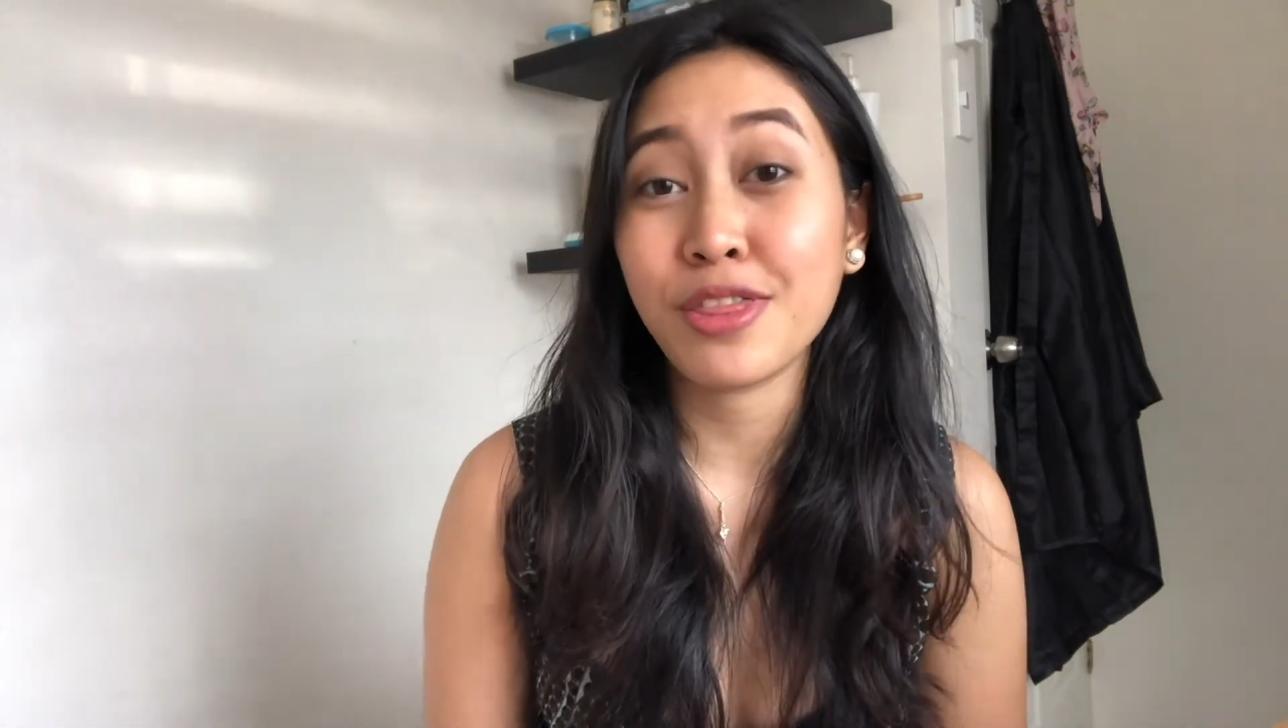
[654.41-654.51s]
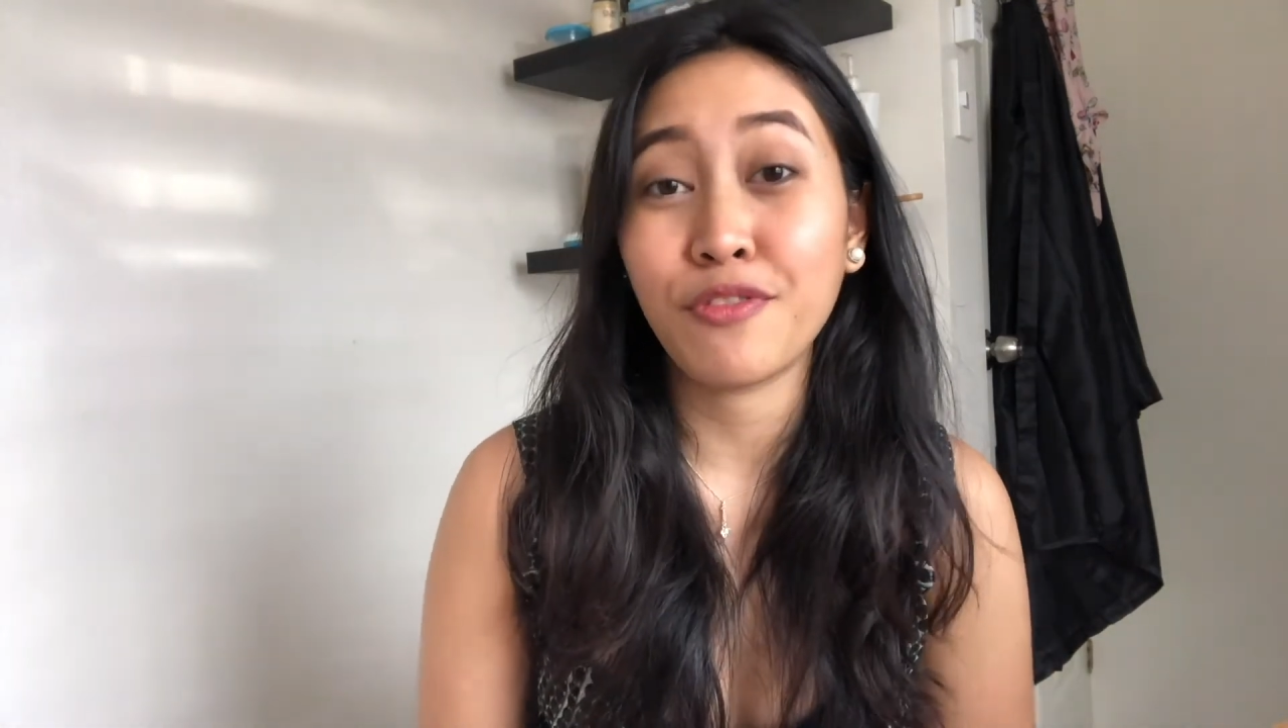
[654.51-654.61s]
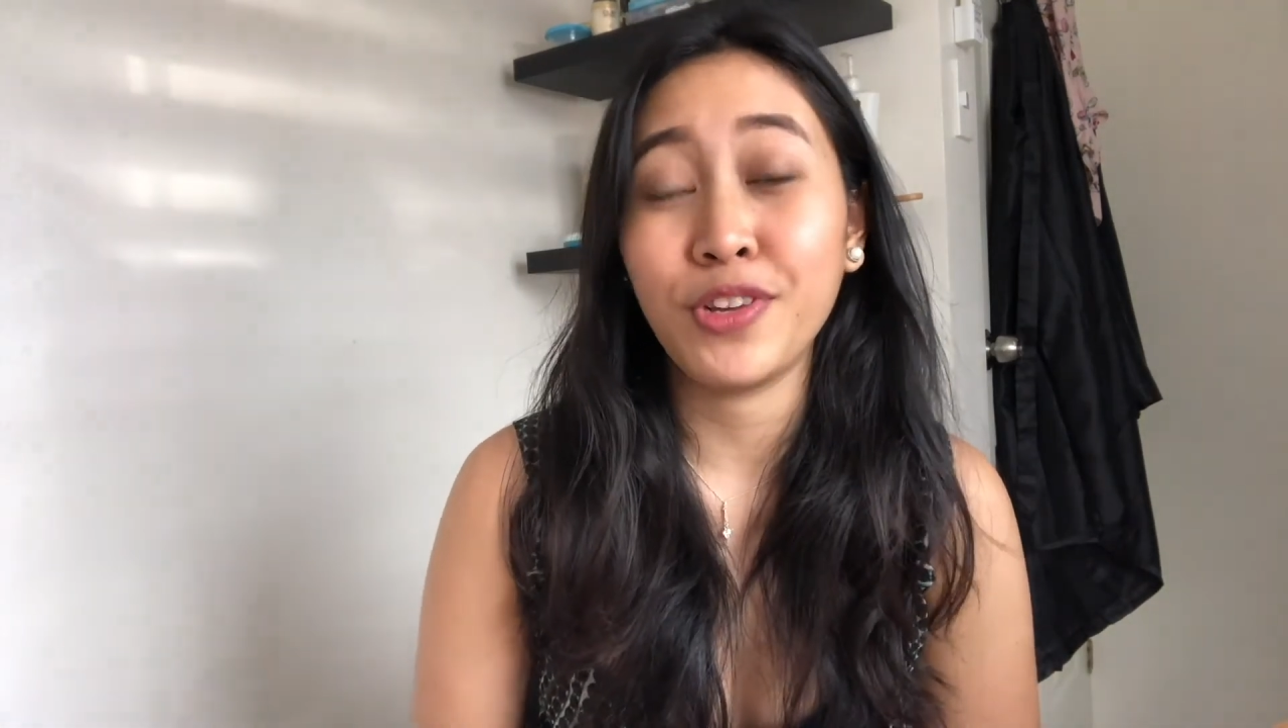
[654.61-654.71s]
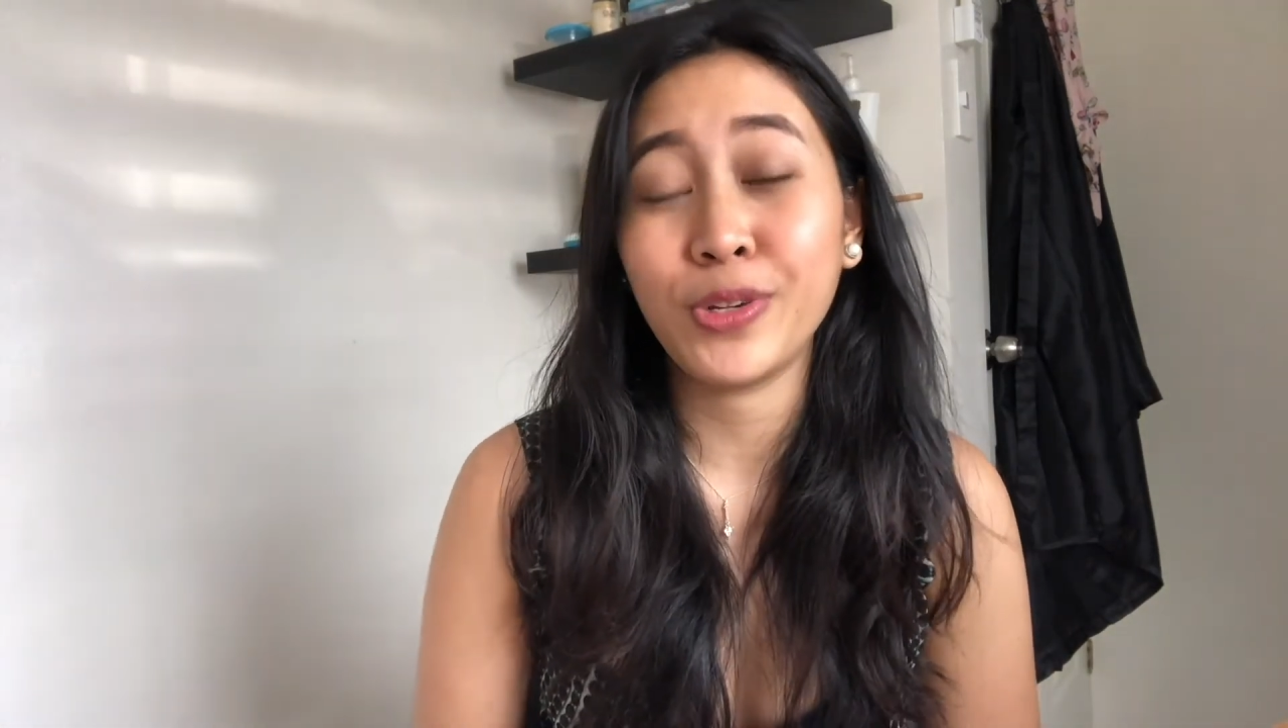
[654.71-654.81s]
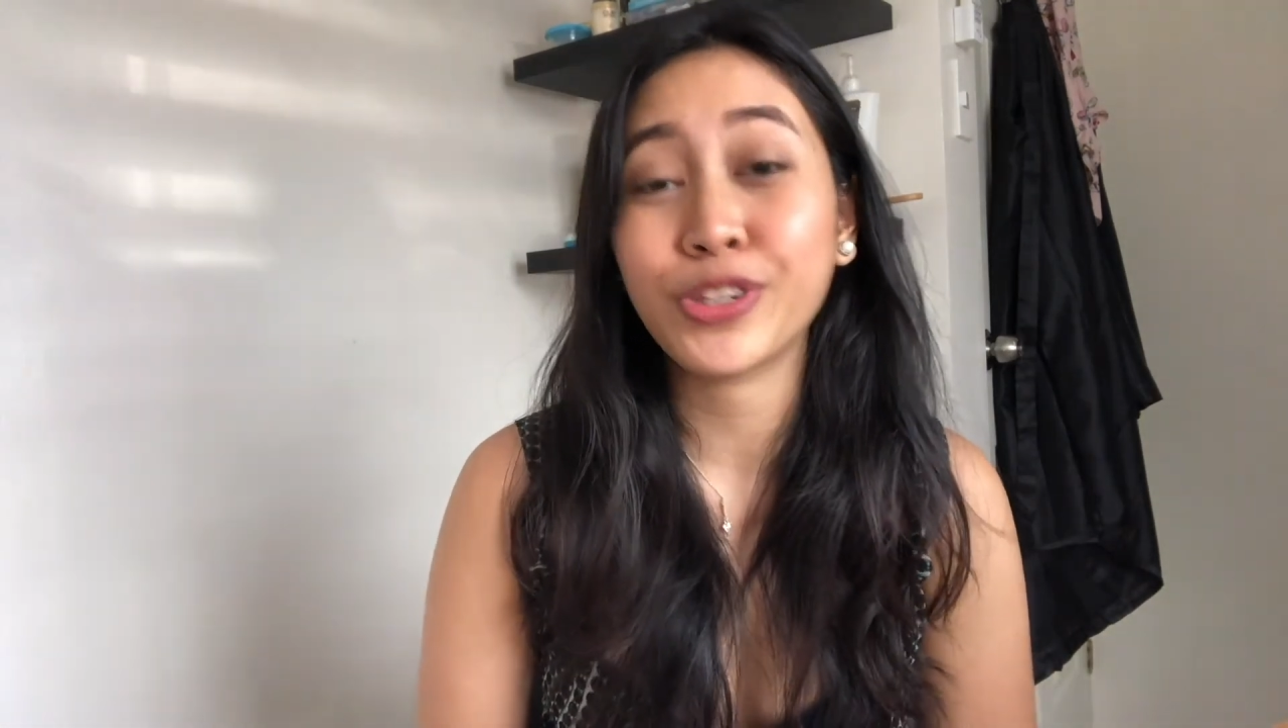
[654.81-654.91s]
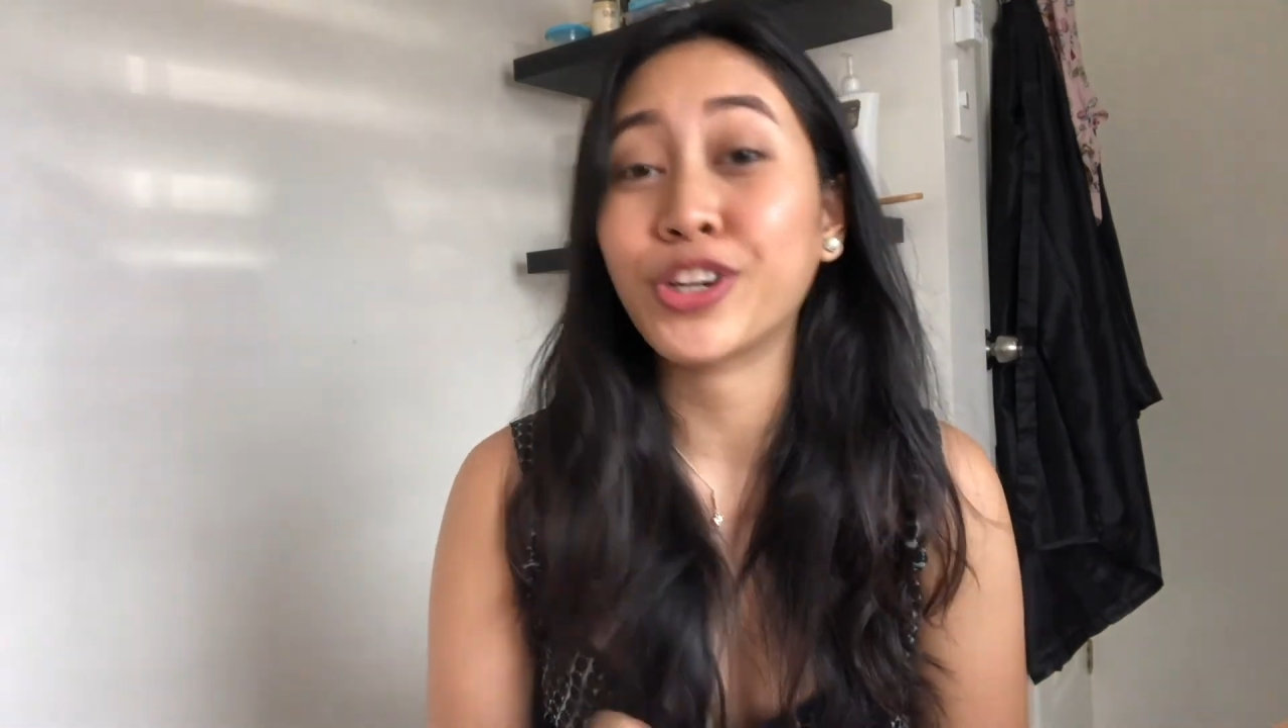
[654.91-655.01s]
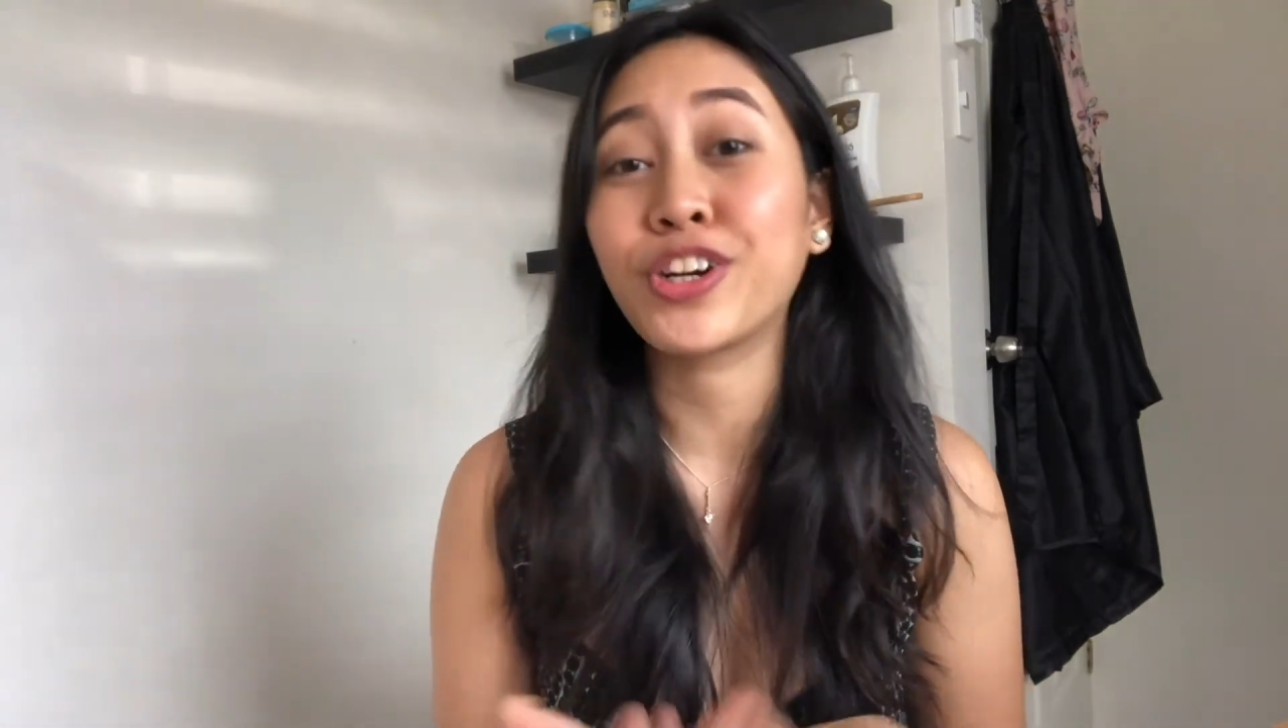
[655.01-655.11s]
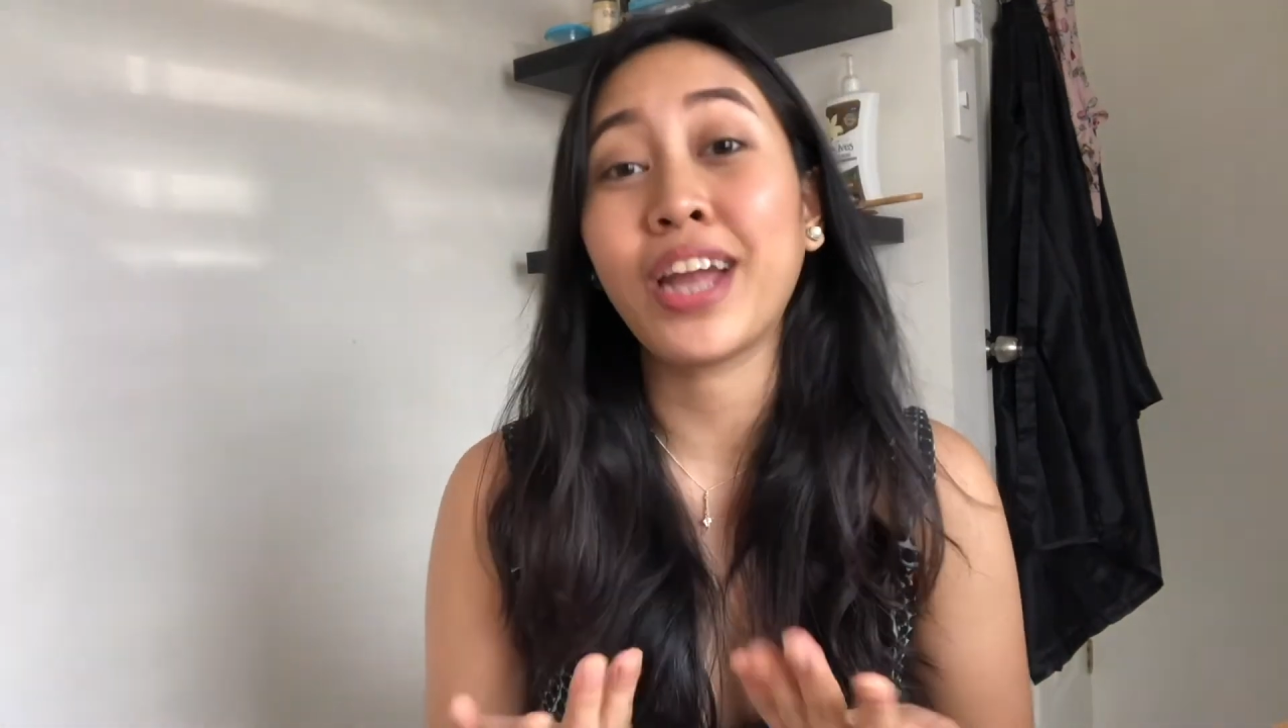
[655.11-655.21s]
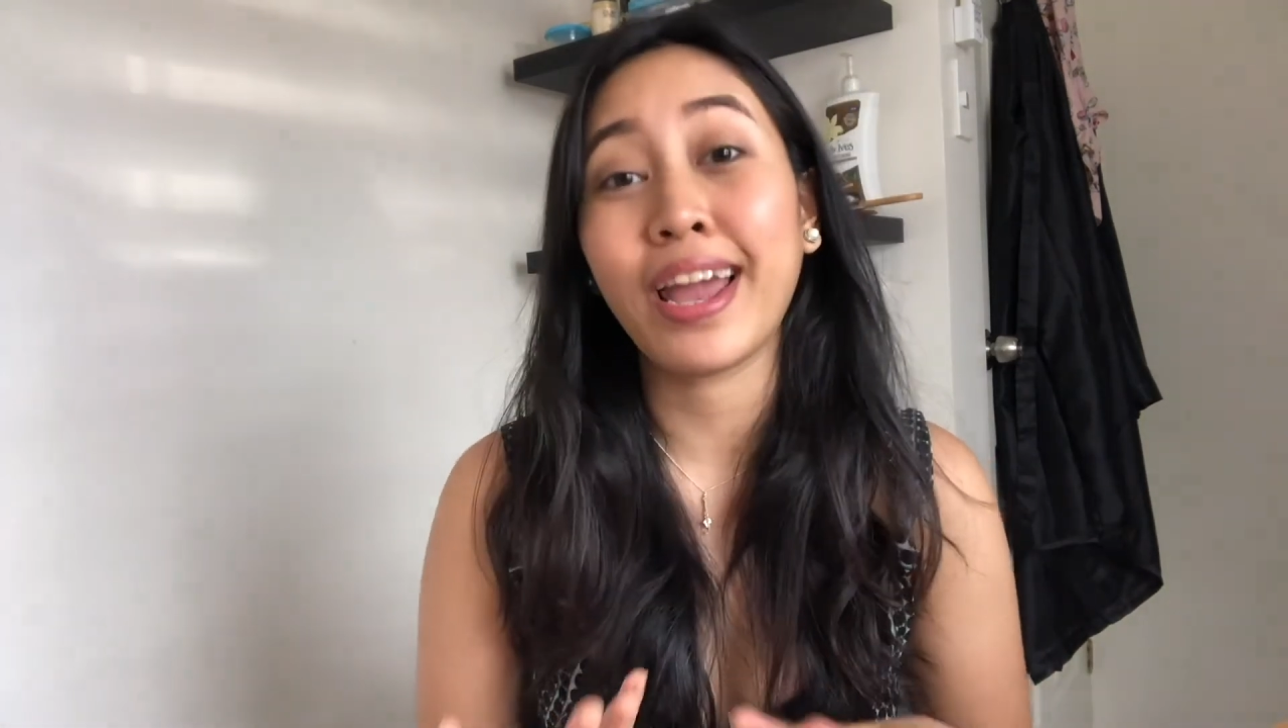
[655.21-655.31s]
in the future.